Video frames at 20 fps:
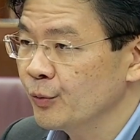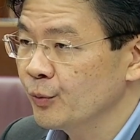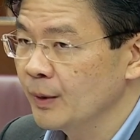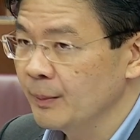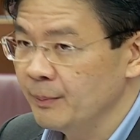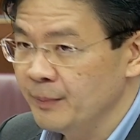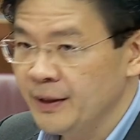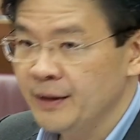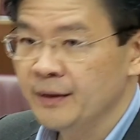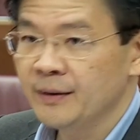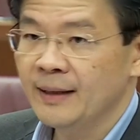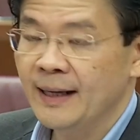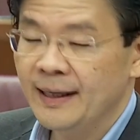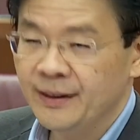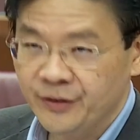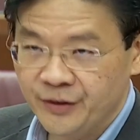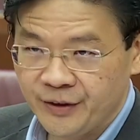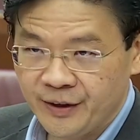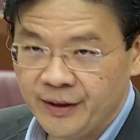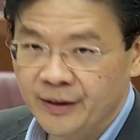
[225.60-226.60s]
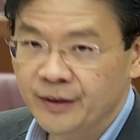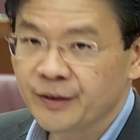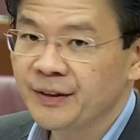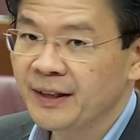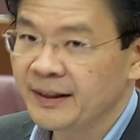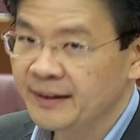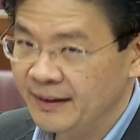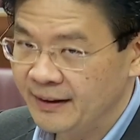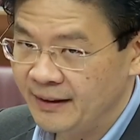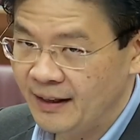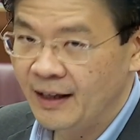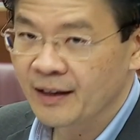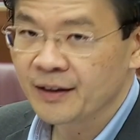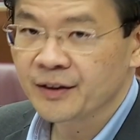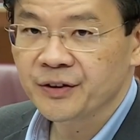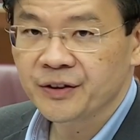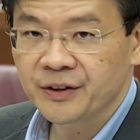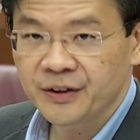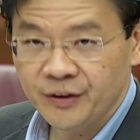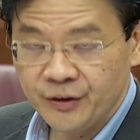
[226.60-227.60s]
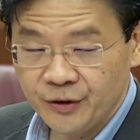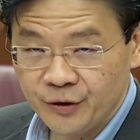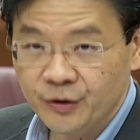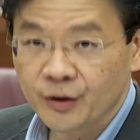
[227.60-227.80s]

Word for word: would mean land sales and NIRC, these